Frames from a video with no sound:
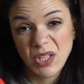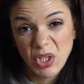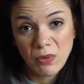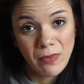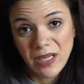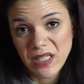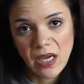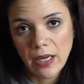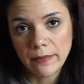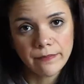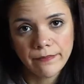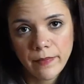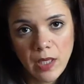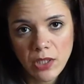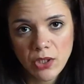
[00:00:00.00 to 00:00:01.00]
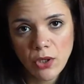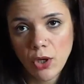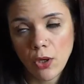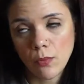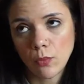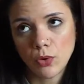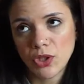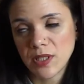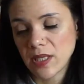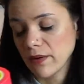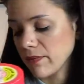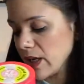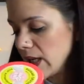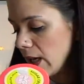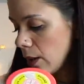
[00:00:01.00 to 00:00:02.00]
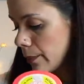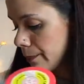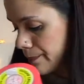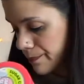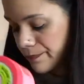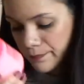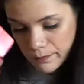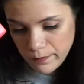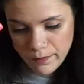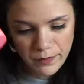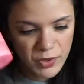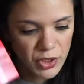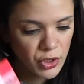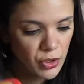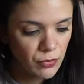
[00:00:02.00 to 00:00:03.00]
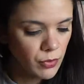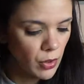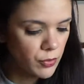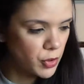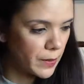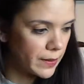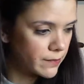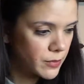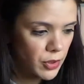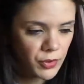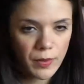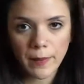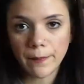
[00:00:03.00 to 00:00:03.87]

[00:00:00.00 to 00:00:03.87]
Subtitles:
you may die. I don't know, or just get really ill. Just don't do it, don't do